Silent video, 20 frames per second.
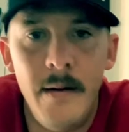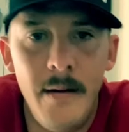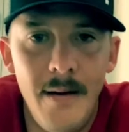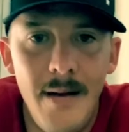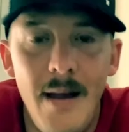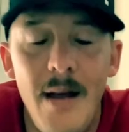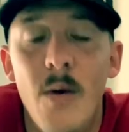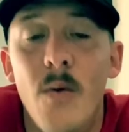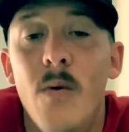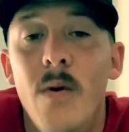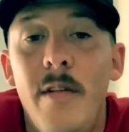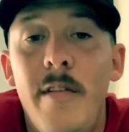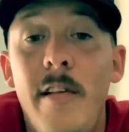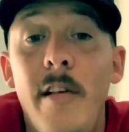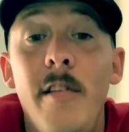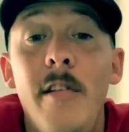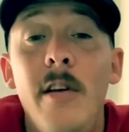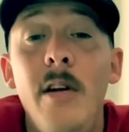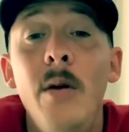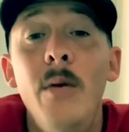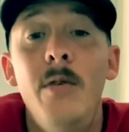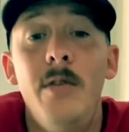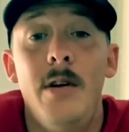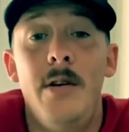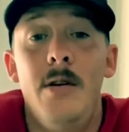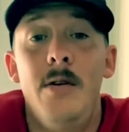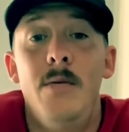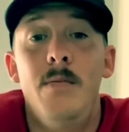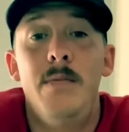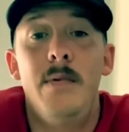and once this
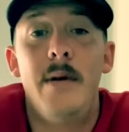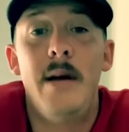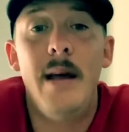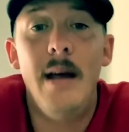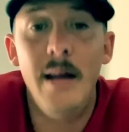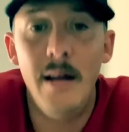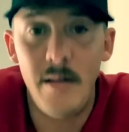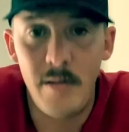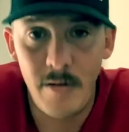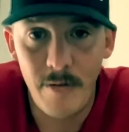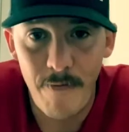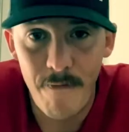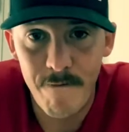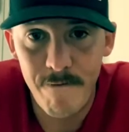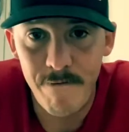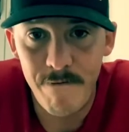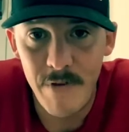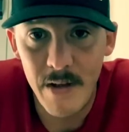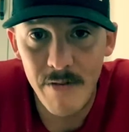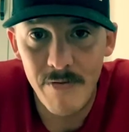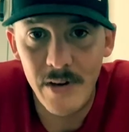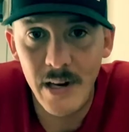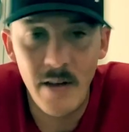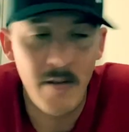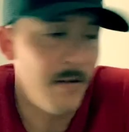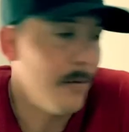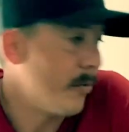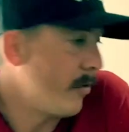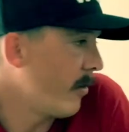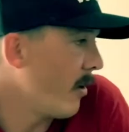YouTube hits 50
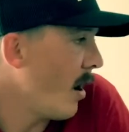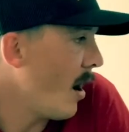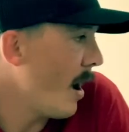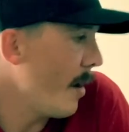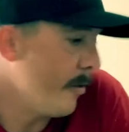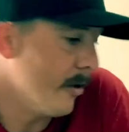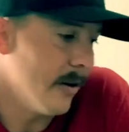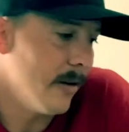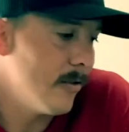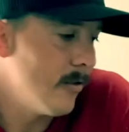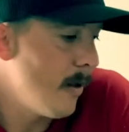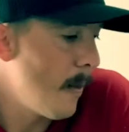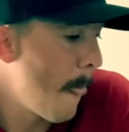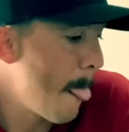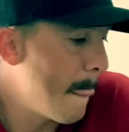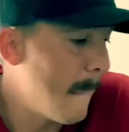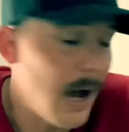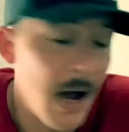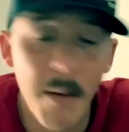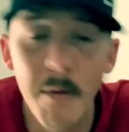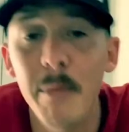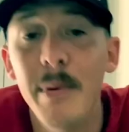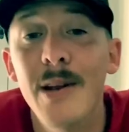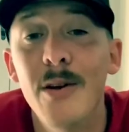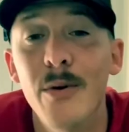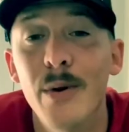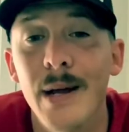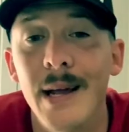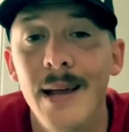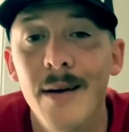subscribers, I'm gonna be
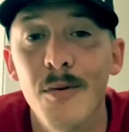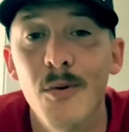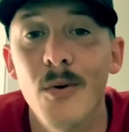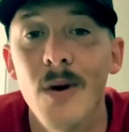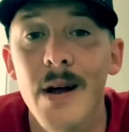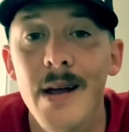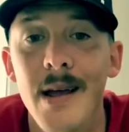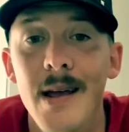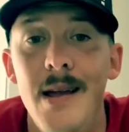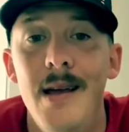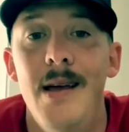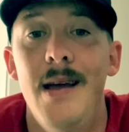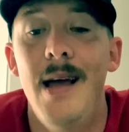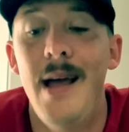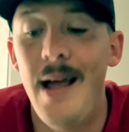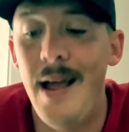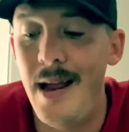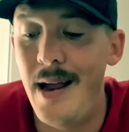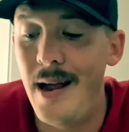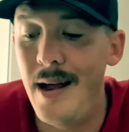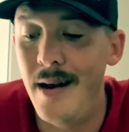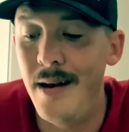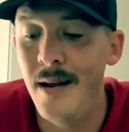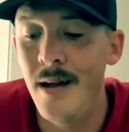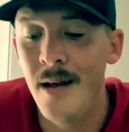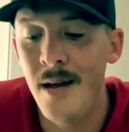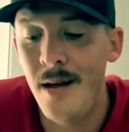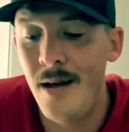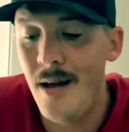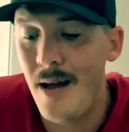doing a giveaway, and
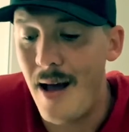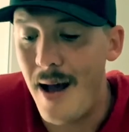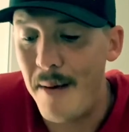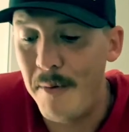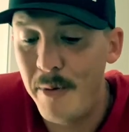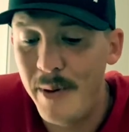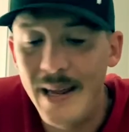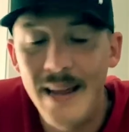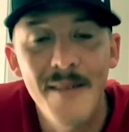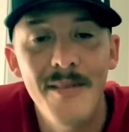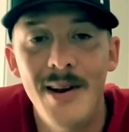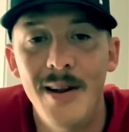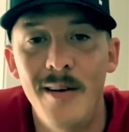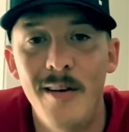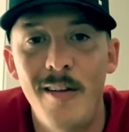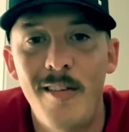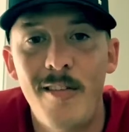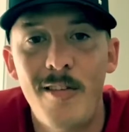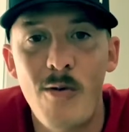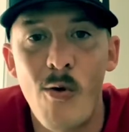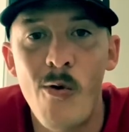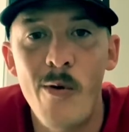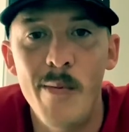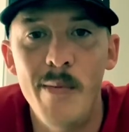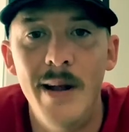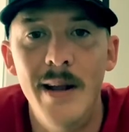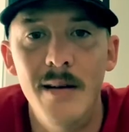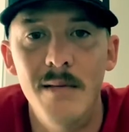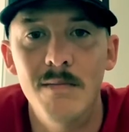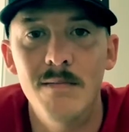I'm gonna be giving an
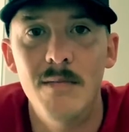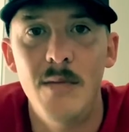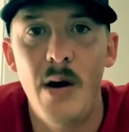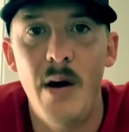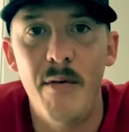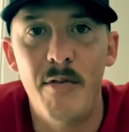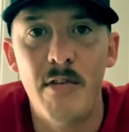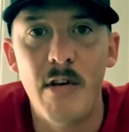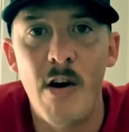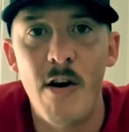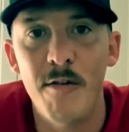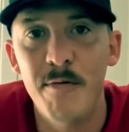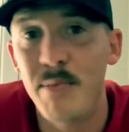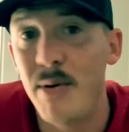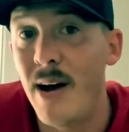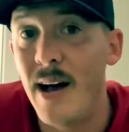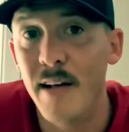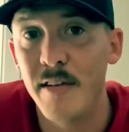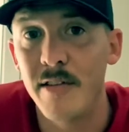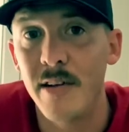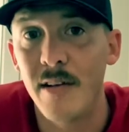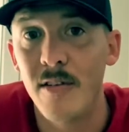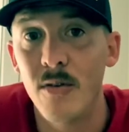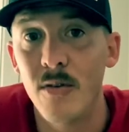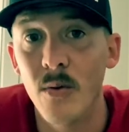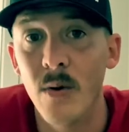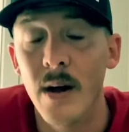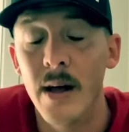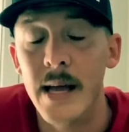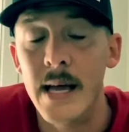assortment of soft plastics
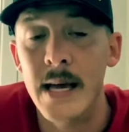away.